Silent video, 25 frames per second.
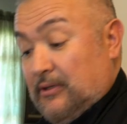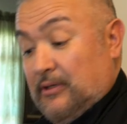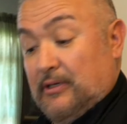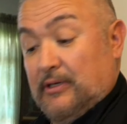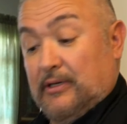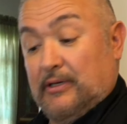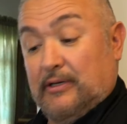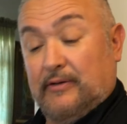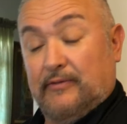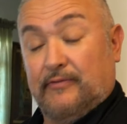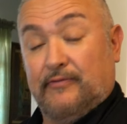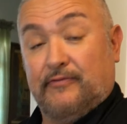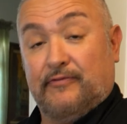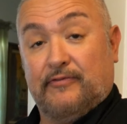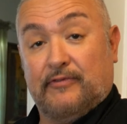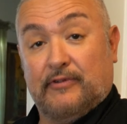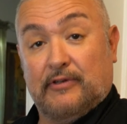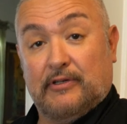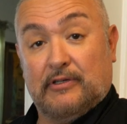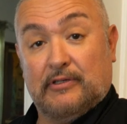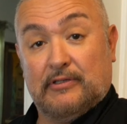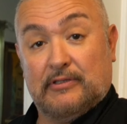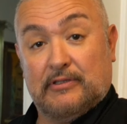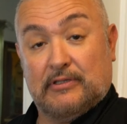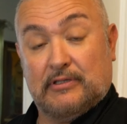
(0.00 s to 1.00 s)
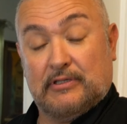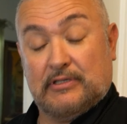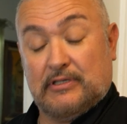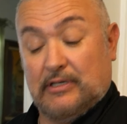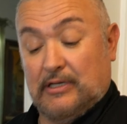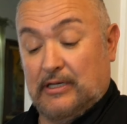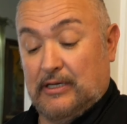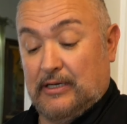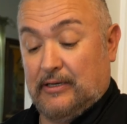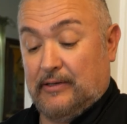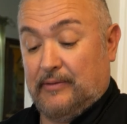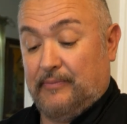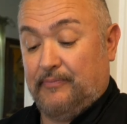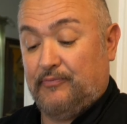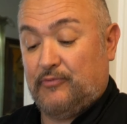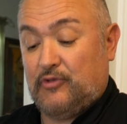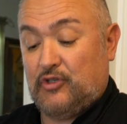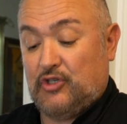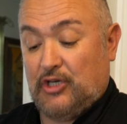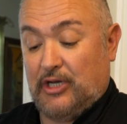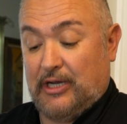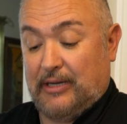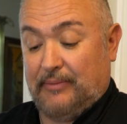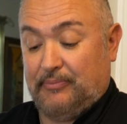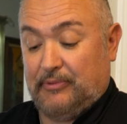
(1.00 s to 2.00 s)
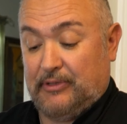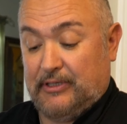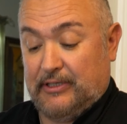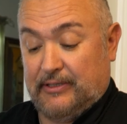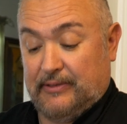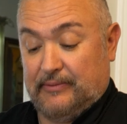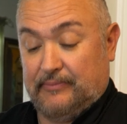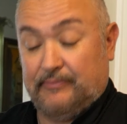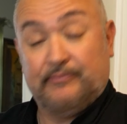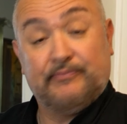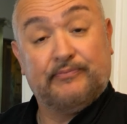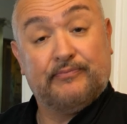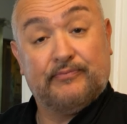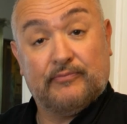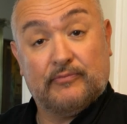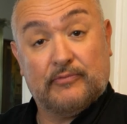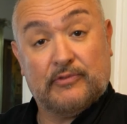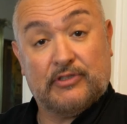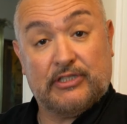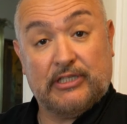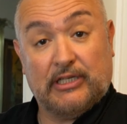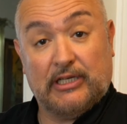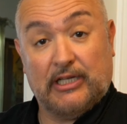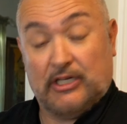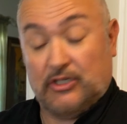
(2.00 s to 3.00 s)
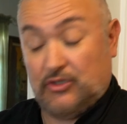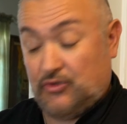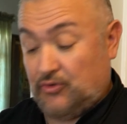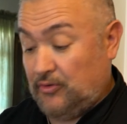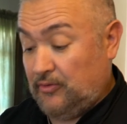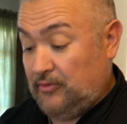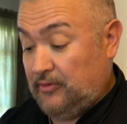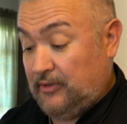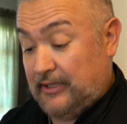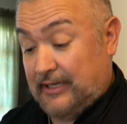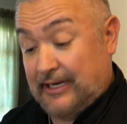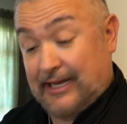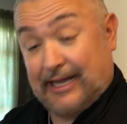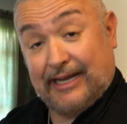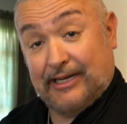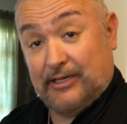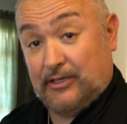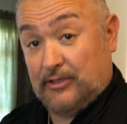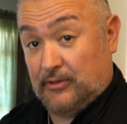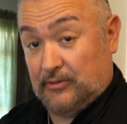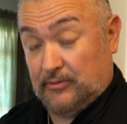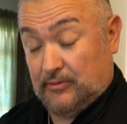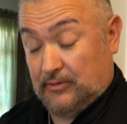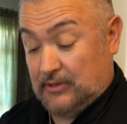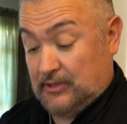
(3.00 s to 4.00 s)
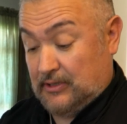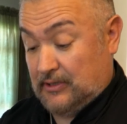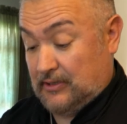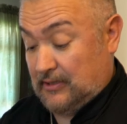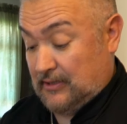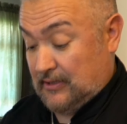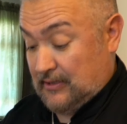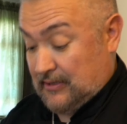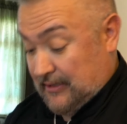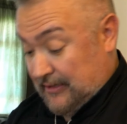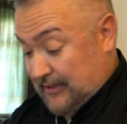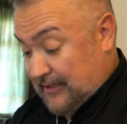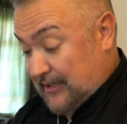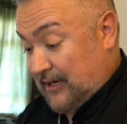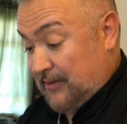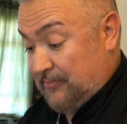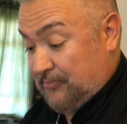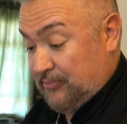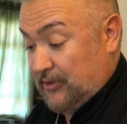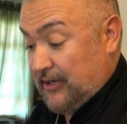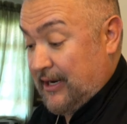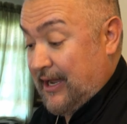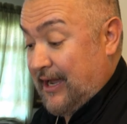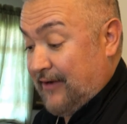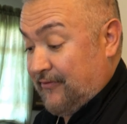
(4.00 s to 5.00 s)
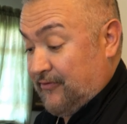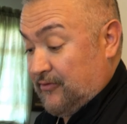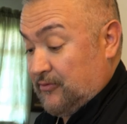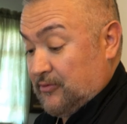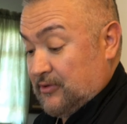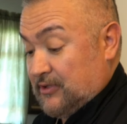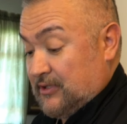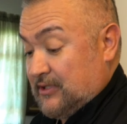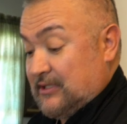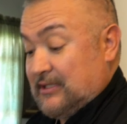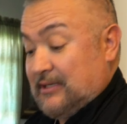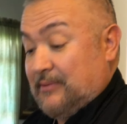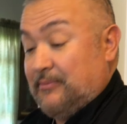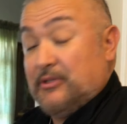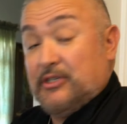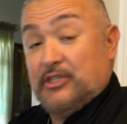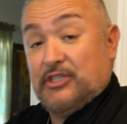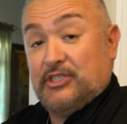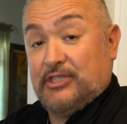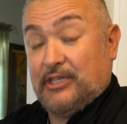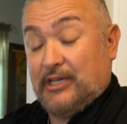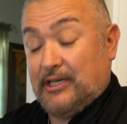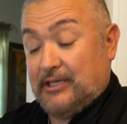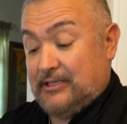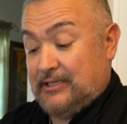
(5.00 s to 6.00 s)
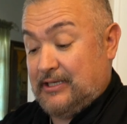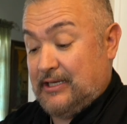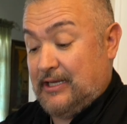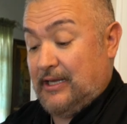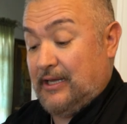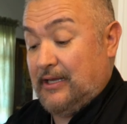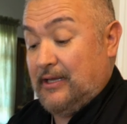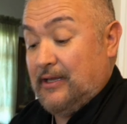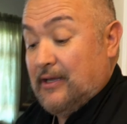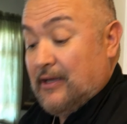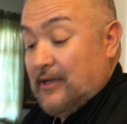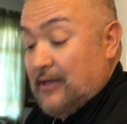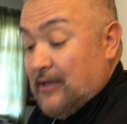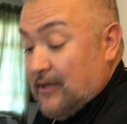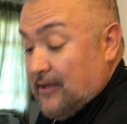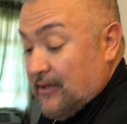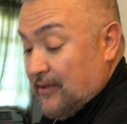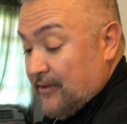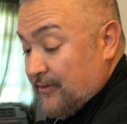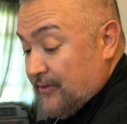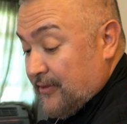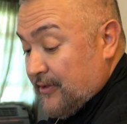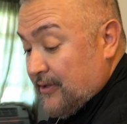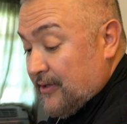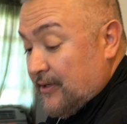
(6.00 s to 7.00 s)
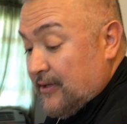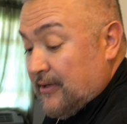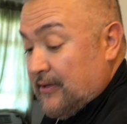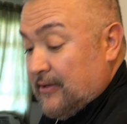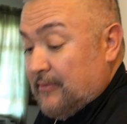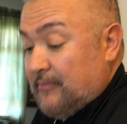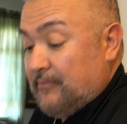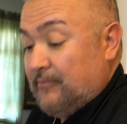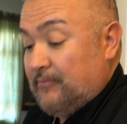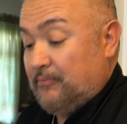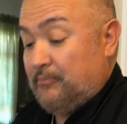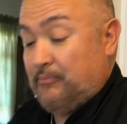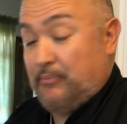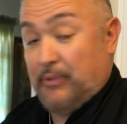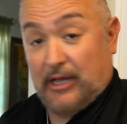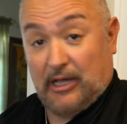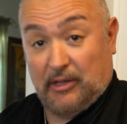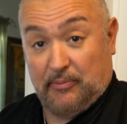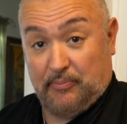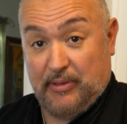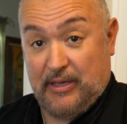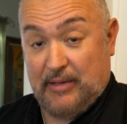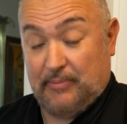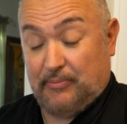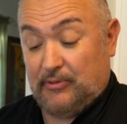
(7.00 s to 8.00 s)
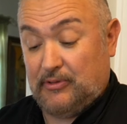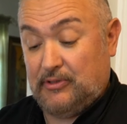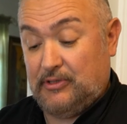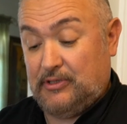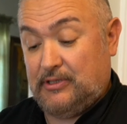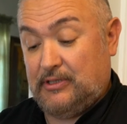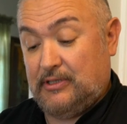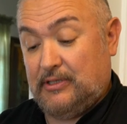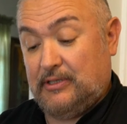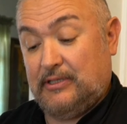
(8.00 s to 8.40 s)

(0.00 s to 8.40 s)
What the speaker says: of chopped cilantro that I put afterwards because I'm going to saute the bell peppers.